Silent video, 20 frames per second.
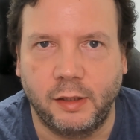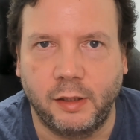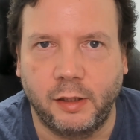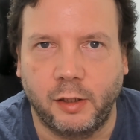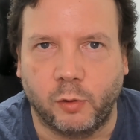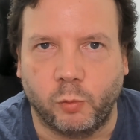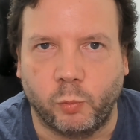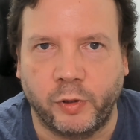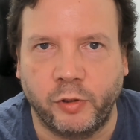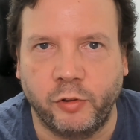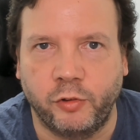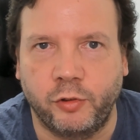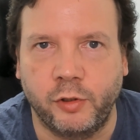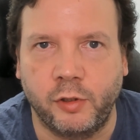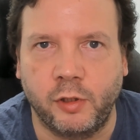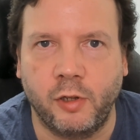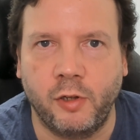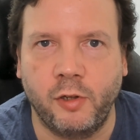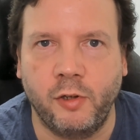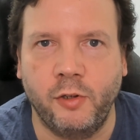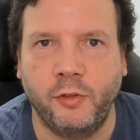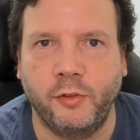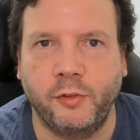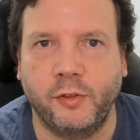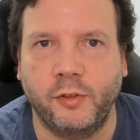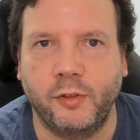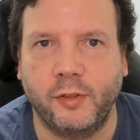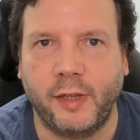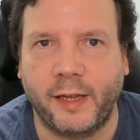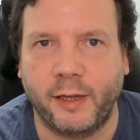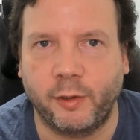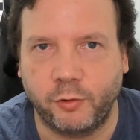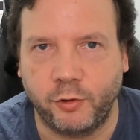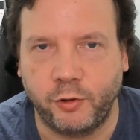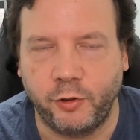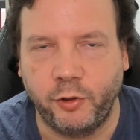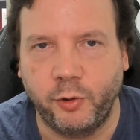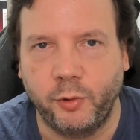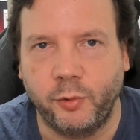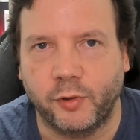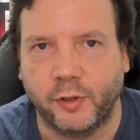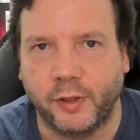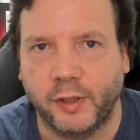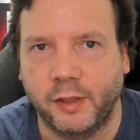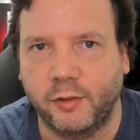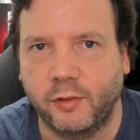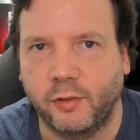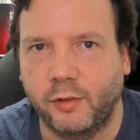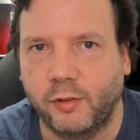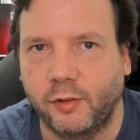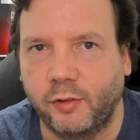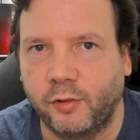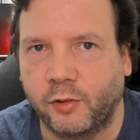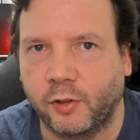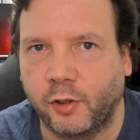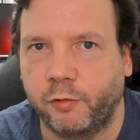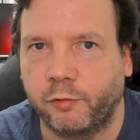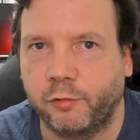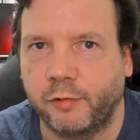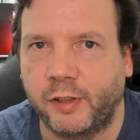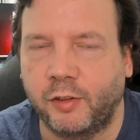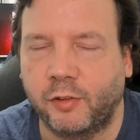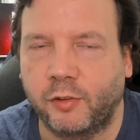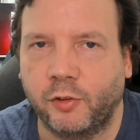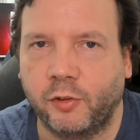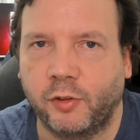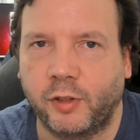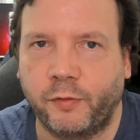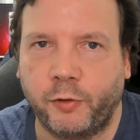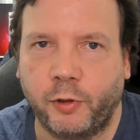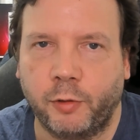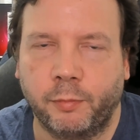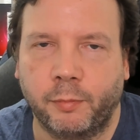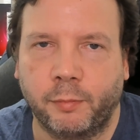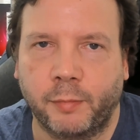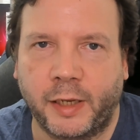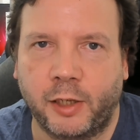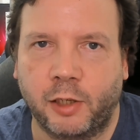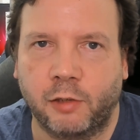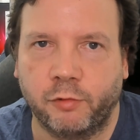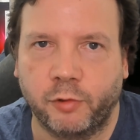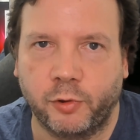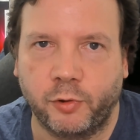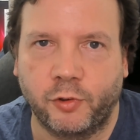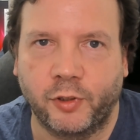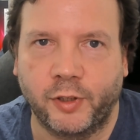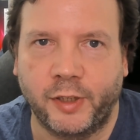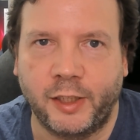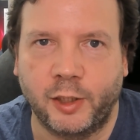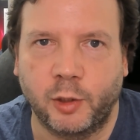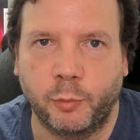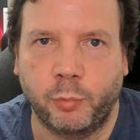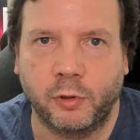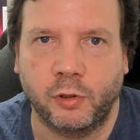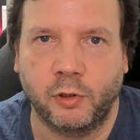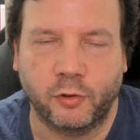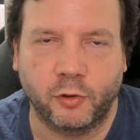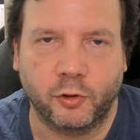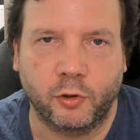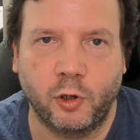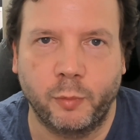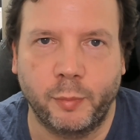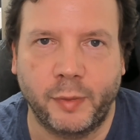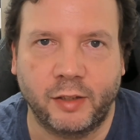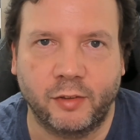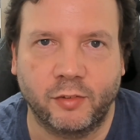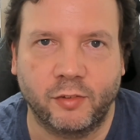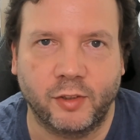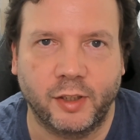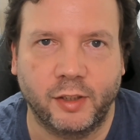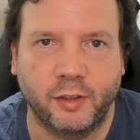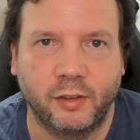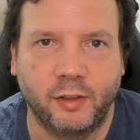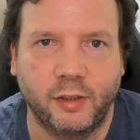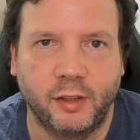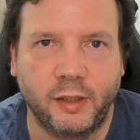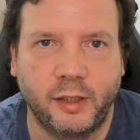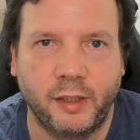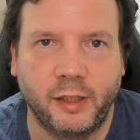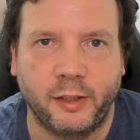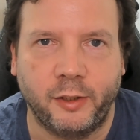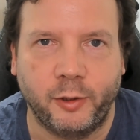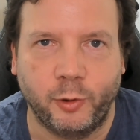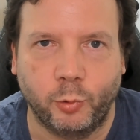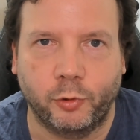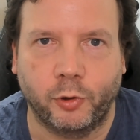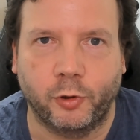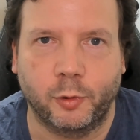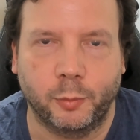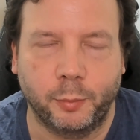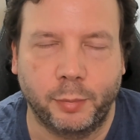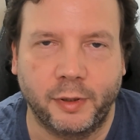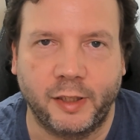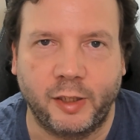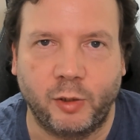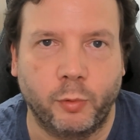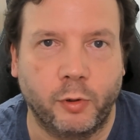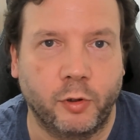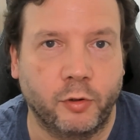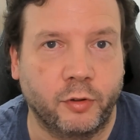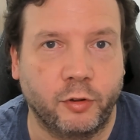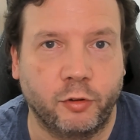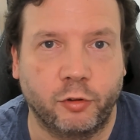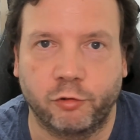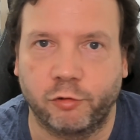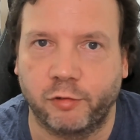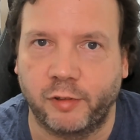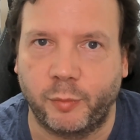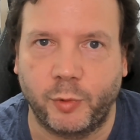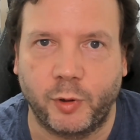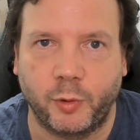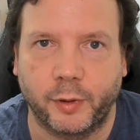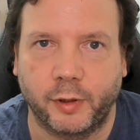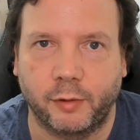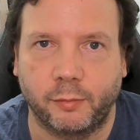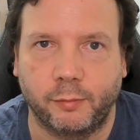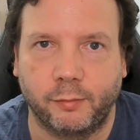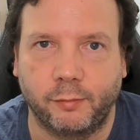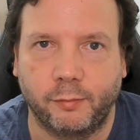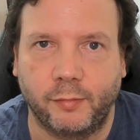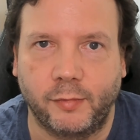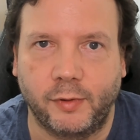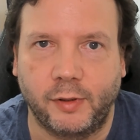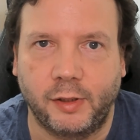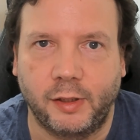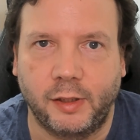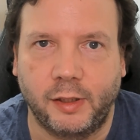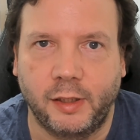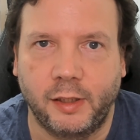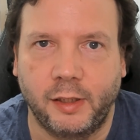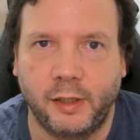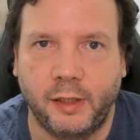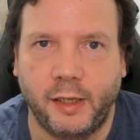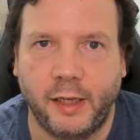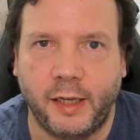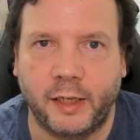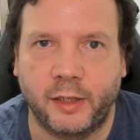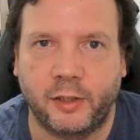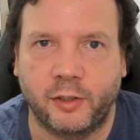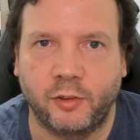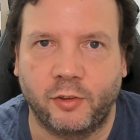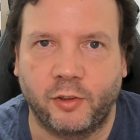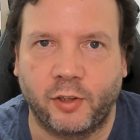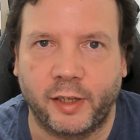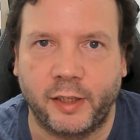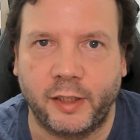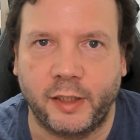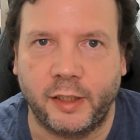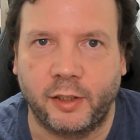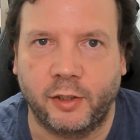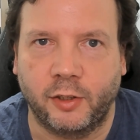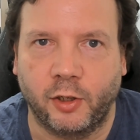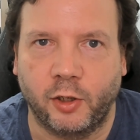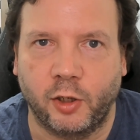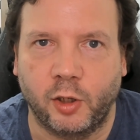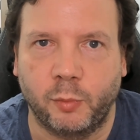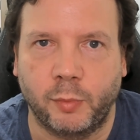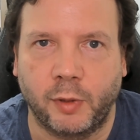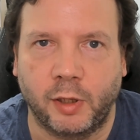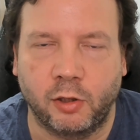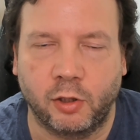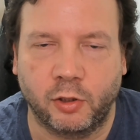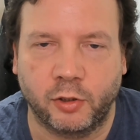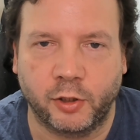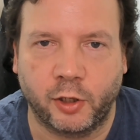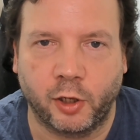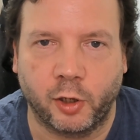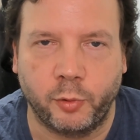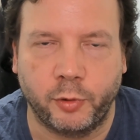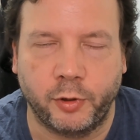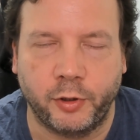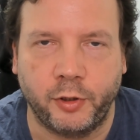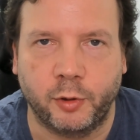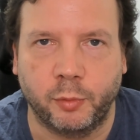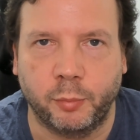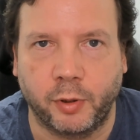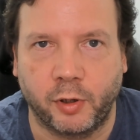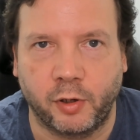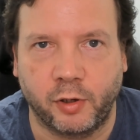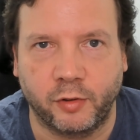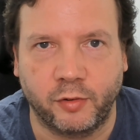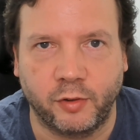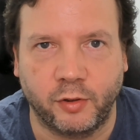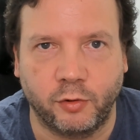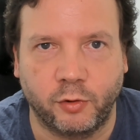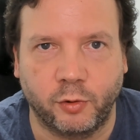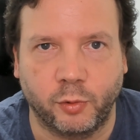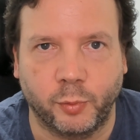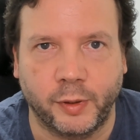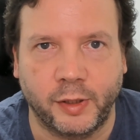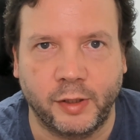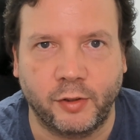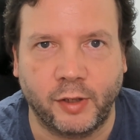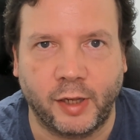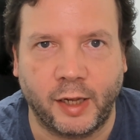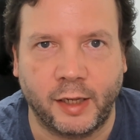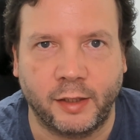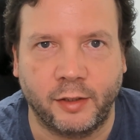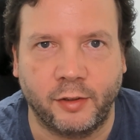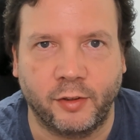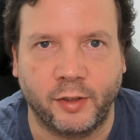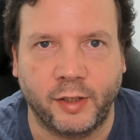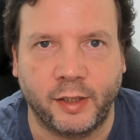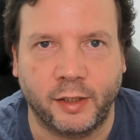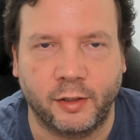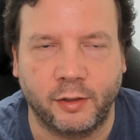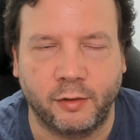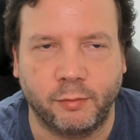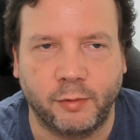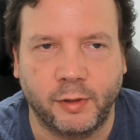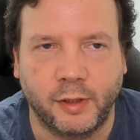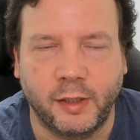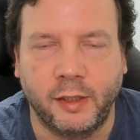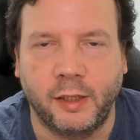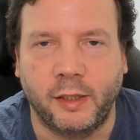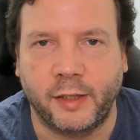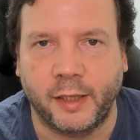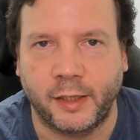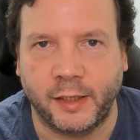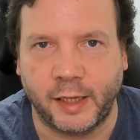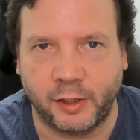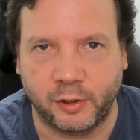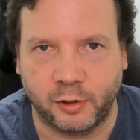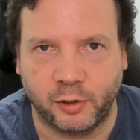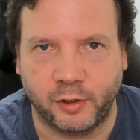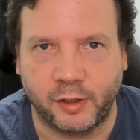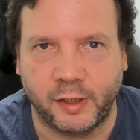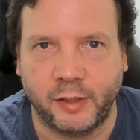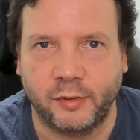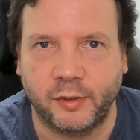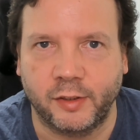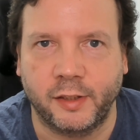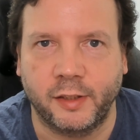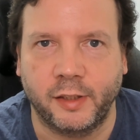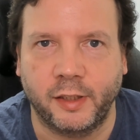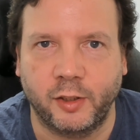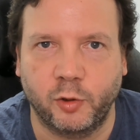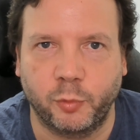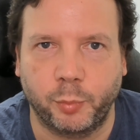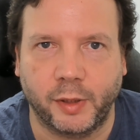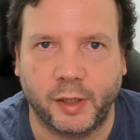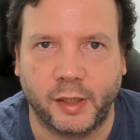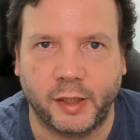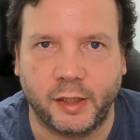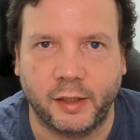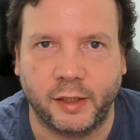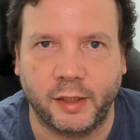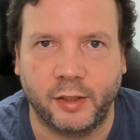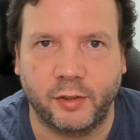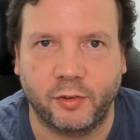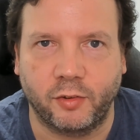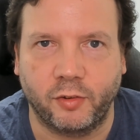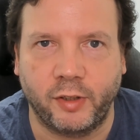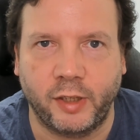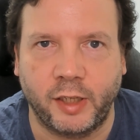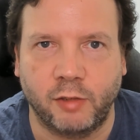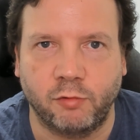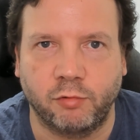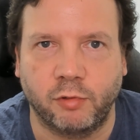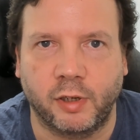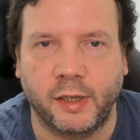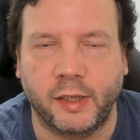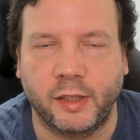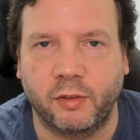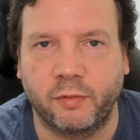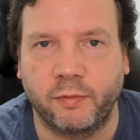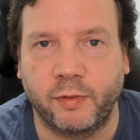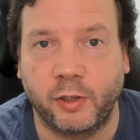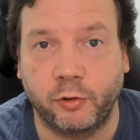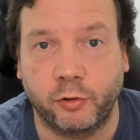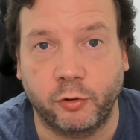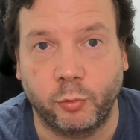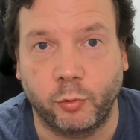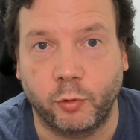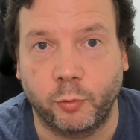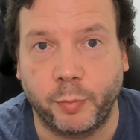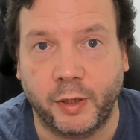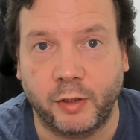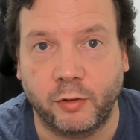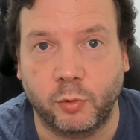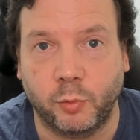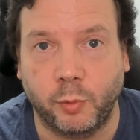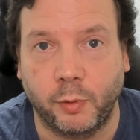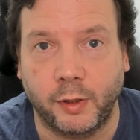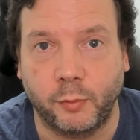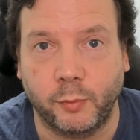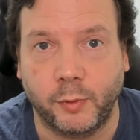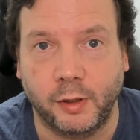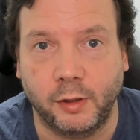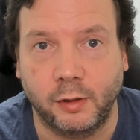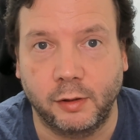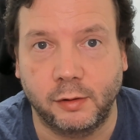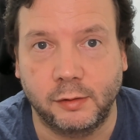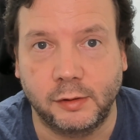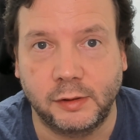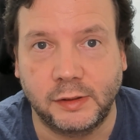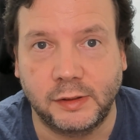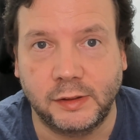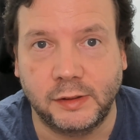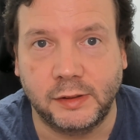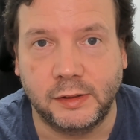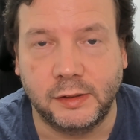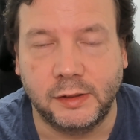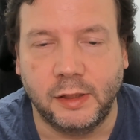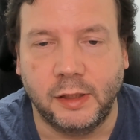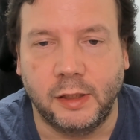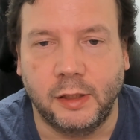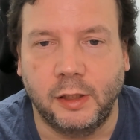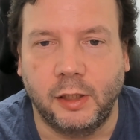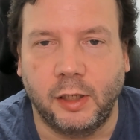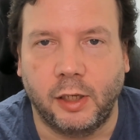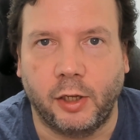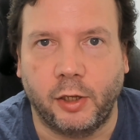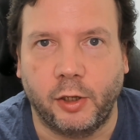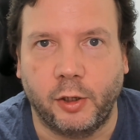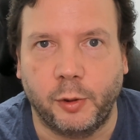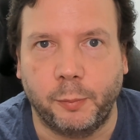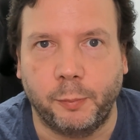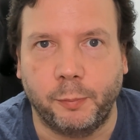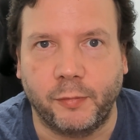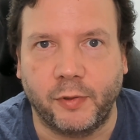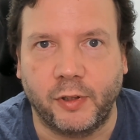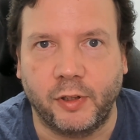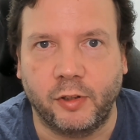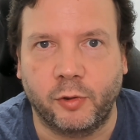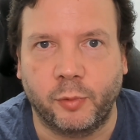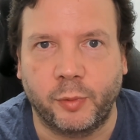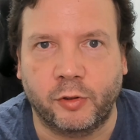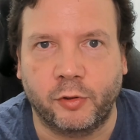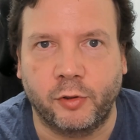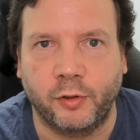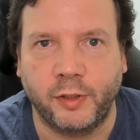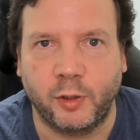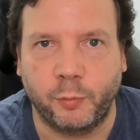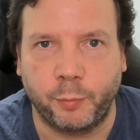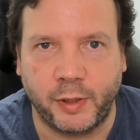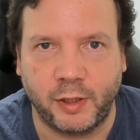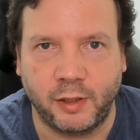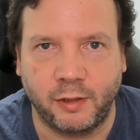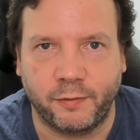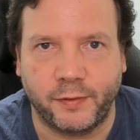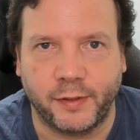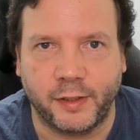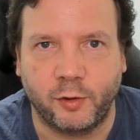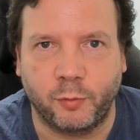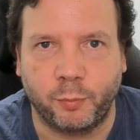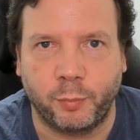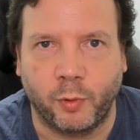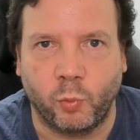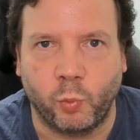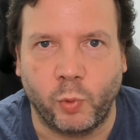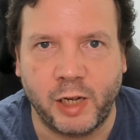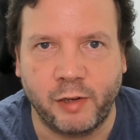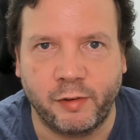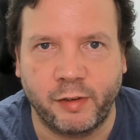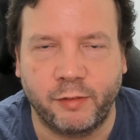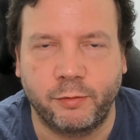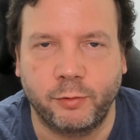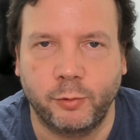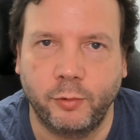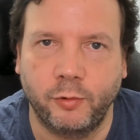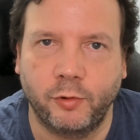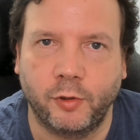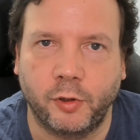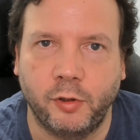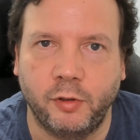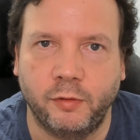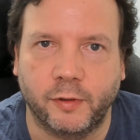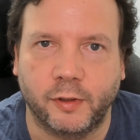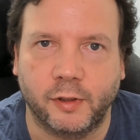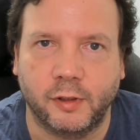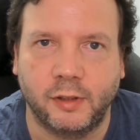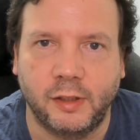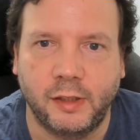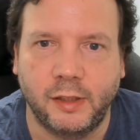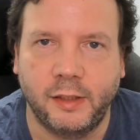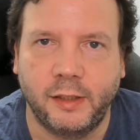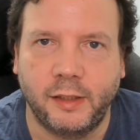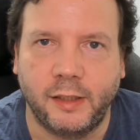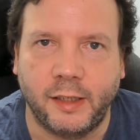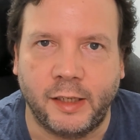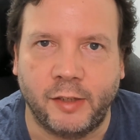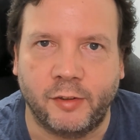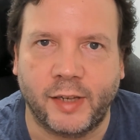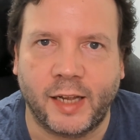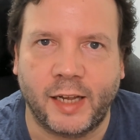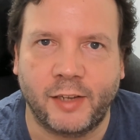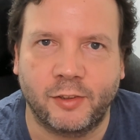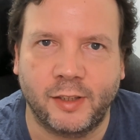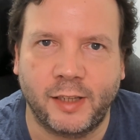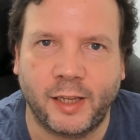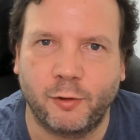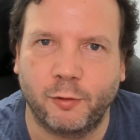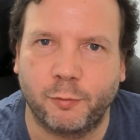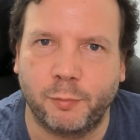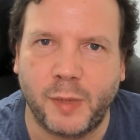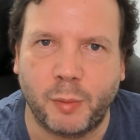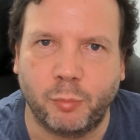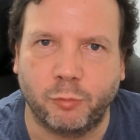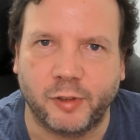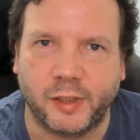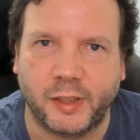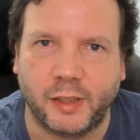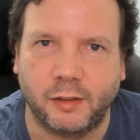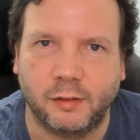Once you learn how to use it, so for instance, if you make a routine and put lots of comments in, the autocomplete works extremely well. It can take a lot of code that you can pass into it, and it can then analyze it and explain it. It writes functional specs quite well. So it's got its benefits, but where it falls over is it has a lack of memory.